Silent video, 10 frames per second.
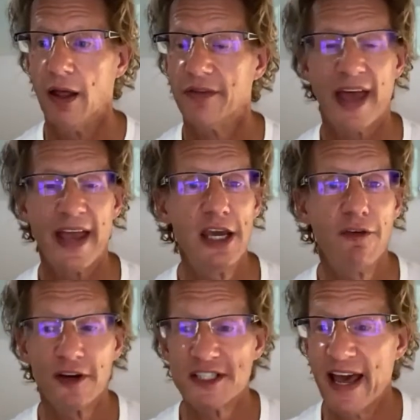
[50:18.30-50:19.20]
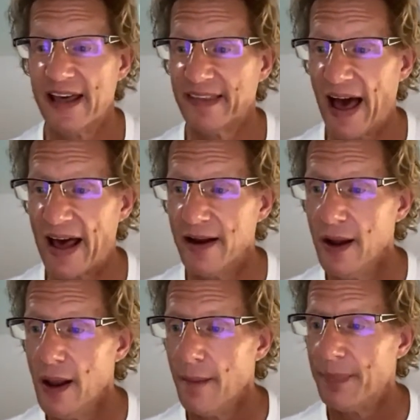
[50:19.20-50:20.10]
Thank you for saying that,
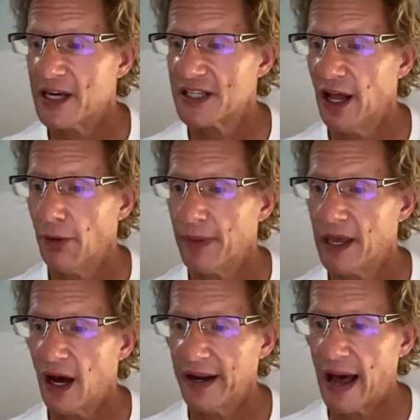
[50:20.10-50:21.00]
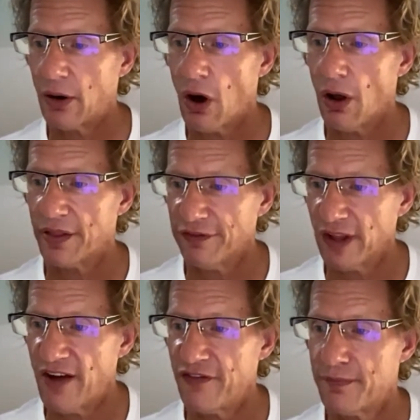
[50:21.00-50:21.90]
because it helped me cut out all the
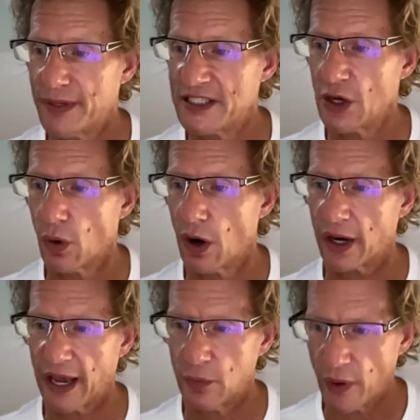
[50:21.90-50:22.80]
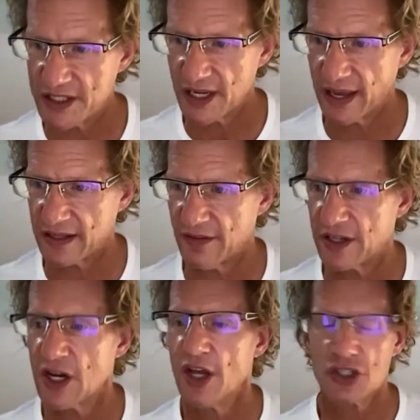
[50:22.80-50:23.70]
fluff, busy work, and wasting
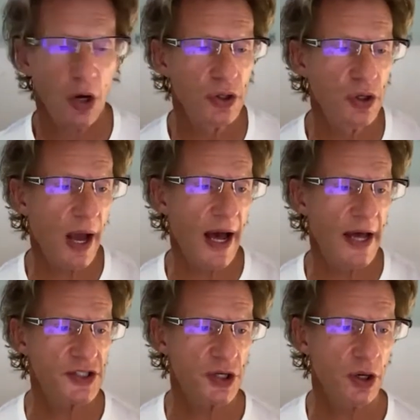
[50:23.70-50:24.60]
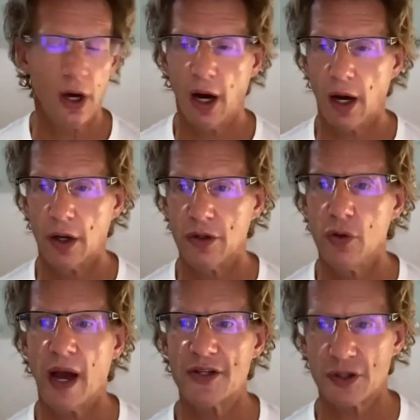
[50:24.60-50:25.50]
activity. So you guys
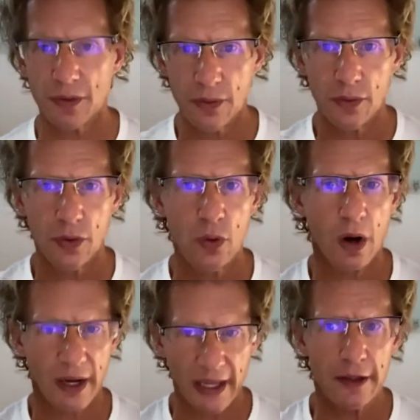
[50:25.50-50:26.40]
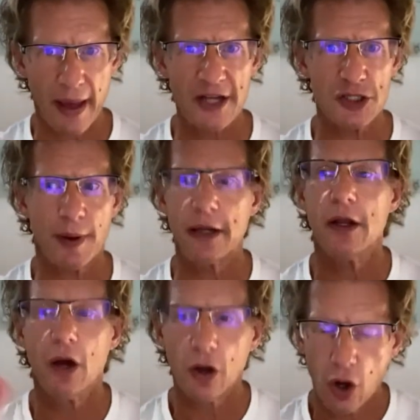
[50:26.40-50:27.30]
who are in the mastermind,
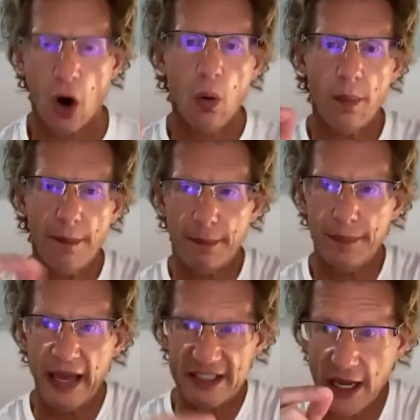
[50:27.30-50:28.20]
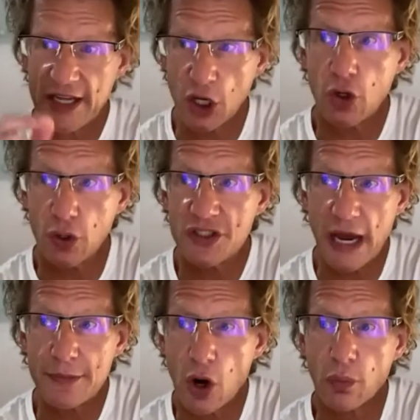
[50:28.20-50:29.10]
go. It's a good
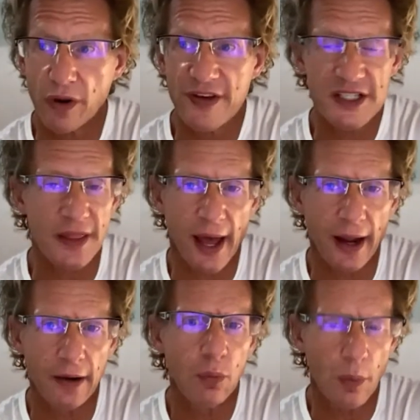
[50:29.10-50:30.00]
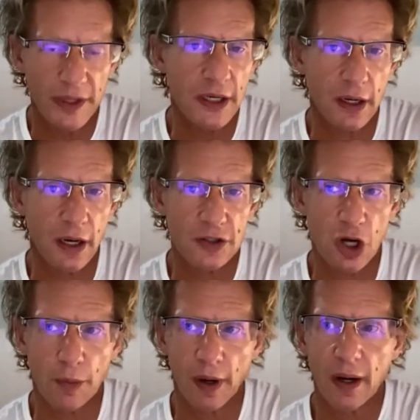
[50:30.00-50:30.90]
time to go revisit that, what we did in
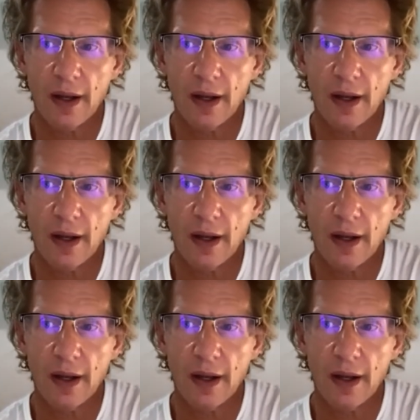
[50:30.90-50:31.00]
October.